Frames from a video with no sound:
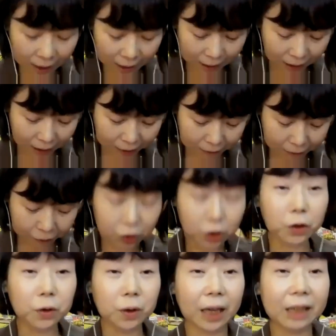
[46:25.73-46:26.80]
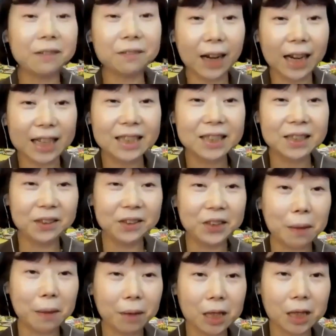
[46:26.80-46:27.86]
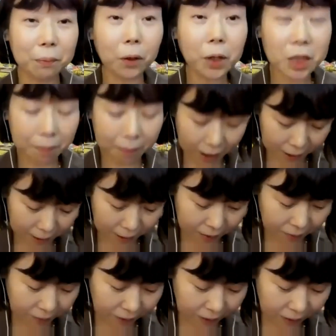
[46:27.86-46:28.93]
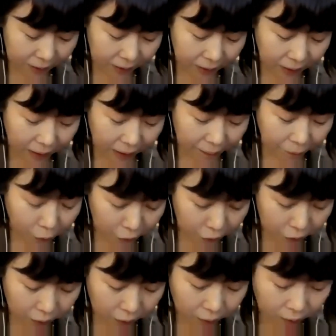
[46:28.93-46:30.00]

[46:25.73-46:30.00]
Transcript: What would you advise to Japanese policymakers on this point?